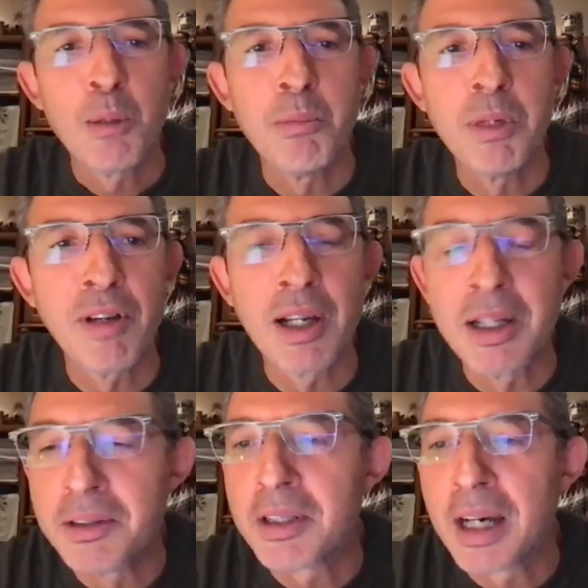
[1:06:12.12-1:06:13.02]

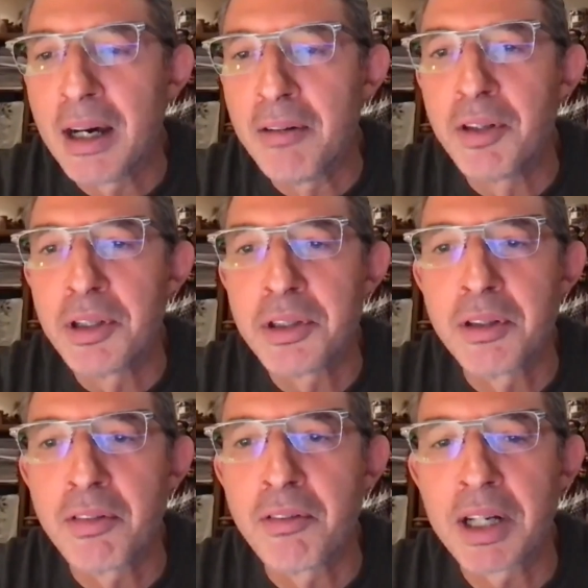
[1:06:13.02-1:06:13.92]
bivalent version
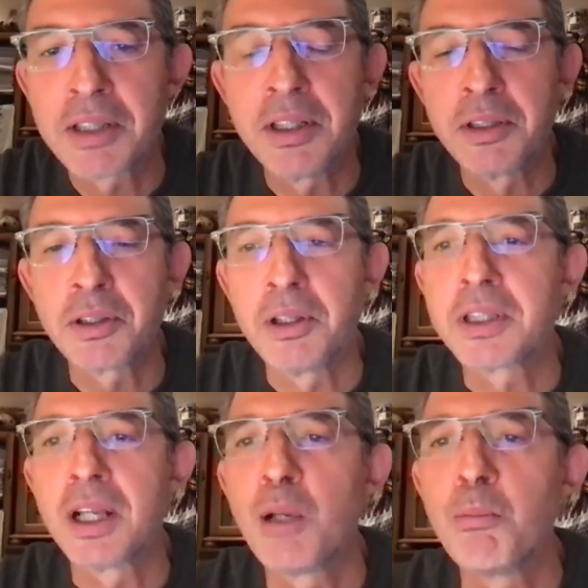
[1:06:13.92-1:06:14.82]
of the vaccine. So
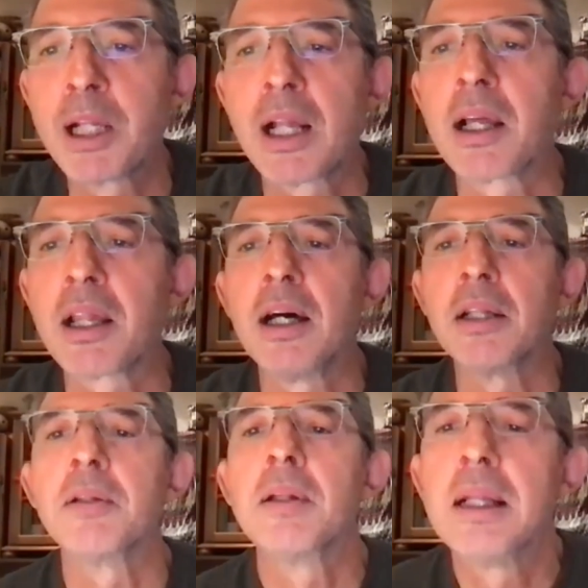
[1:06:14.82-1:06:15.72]
it's a little bit like that.
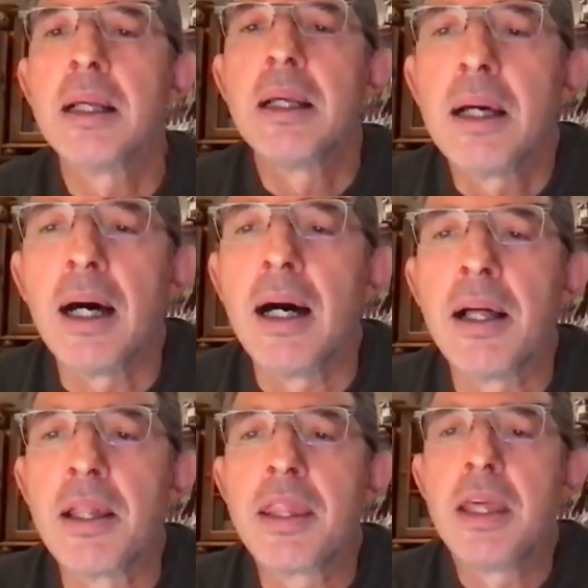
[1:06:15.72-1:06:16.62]

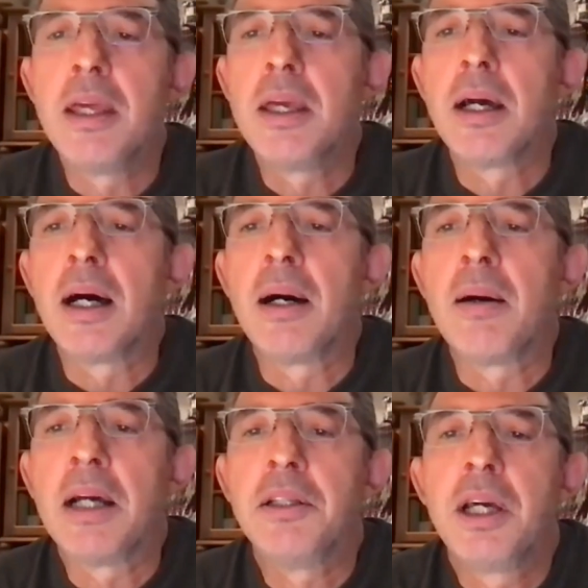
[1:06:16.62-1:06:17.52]
The
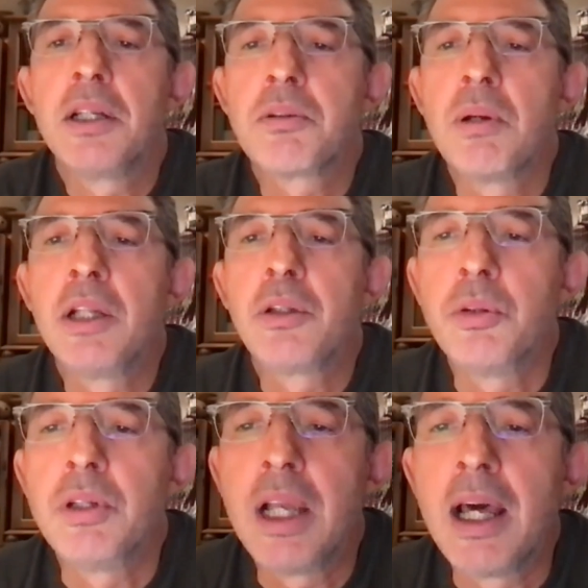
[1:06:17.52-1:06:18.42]
idea is really to
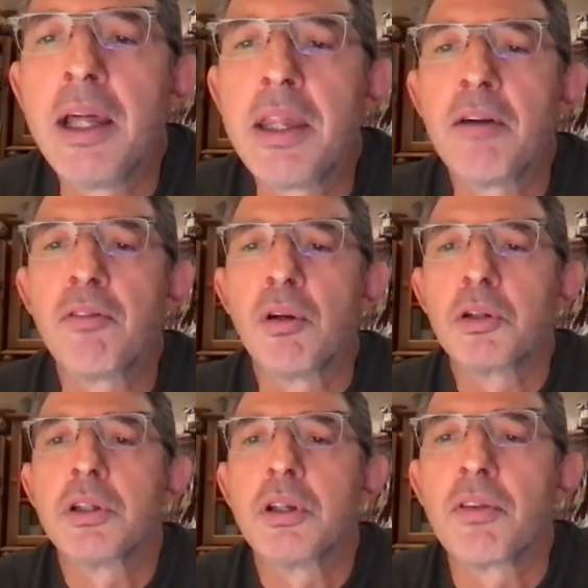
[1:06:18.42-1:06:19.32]
delay the
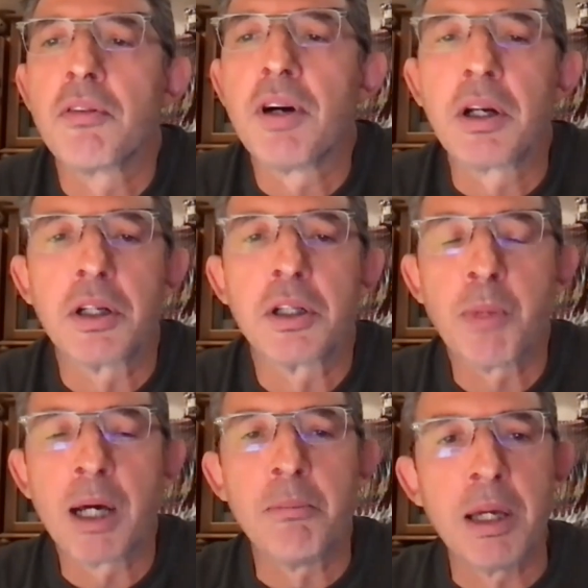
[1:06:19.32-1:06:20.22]
evolution of the fungus
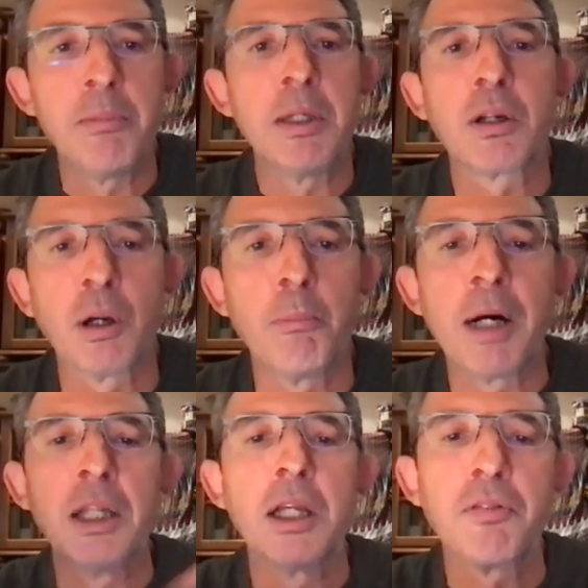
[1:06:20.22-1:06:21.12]
by maybe
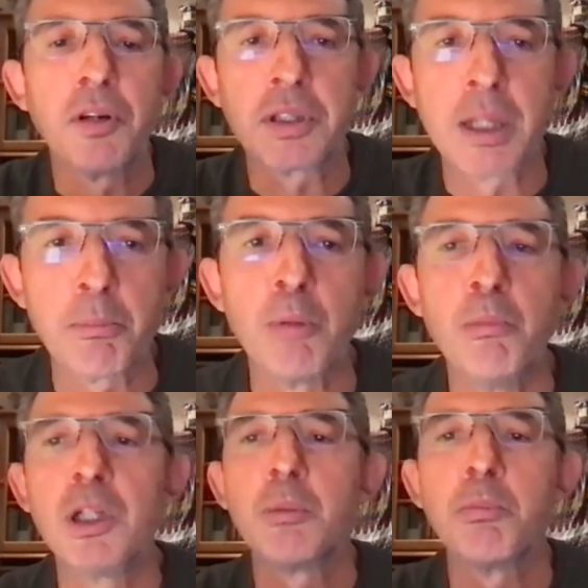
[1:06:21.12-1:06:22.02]
combining, for example,
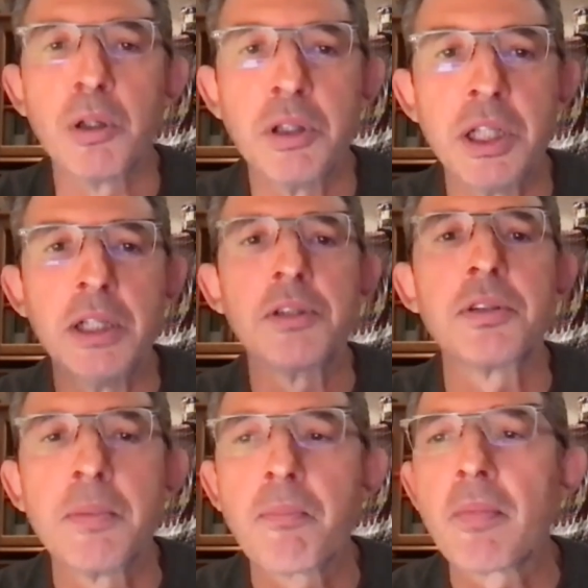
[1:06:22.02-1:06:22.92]
multiple genes.
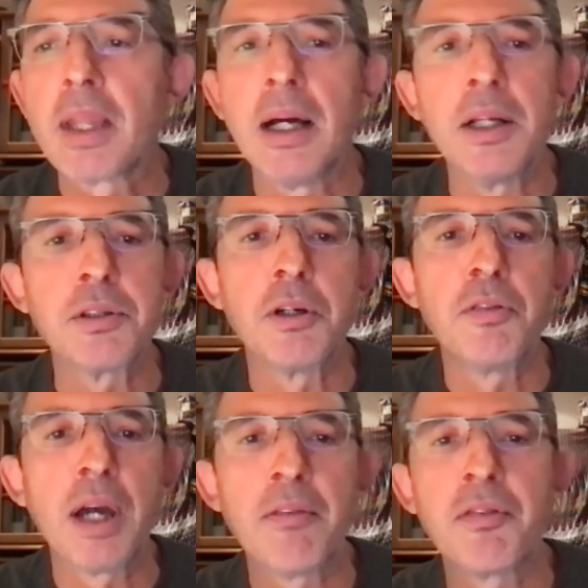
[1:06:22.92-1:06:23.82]
So if
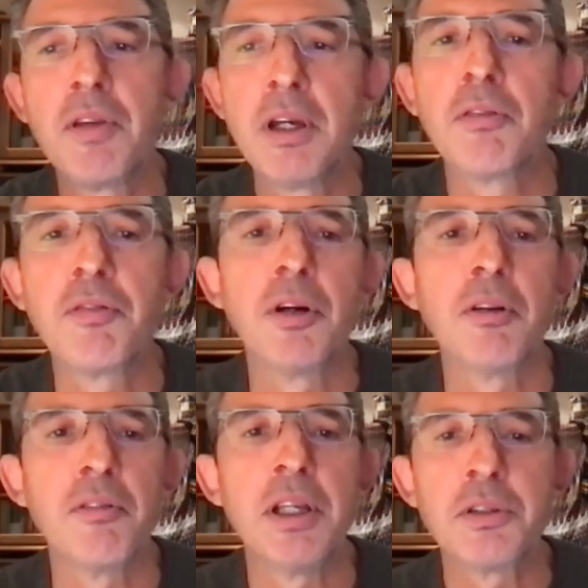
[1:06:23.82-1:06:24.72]
you have 3 or 4
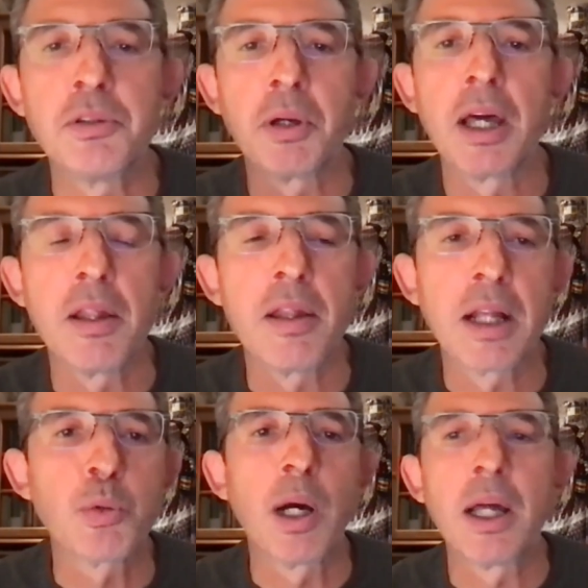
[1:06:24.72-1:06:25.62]
of these together,
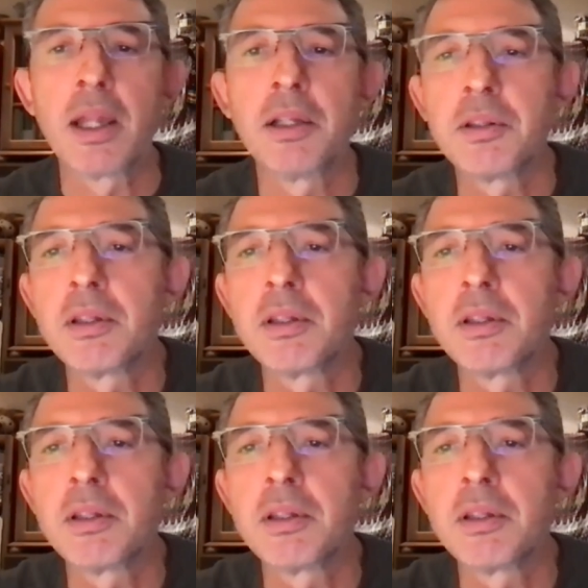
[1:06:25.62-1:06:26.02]
that's why that